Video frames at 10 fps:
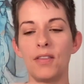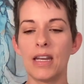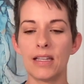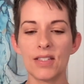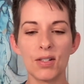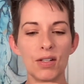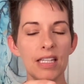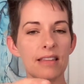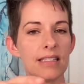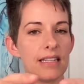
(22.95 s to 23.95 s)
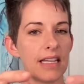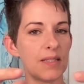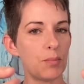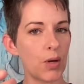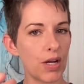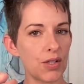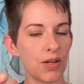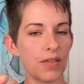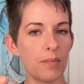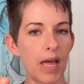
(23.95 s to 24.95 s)
and exerting this nice pressure
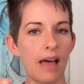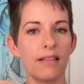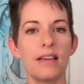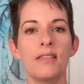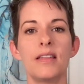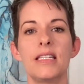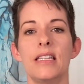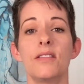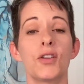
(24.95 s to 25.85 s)
on the palate and the teeth,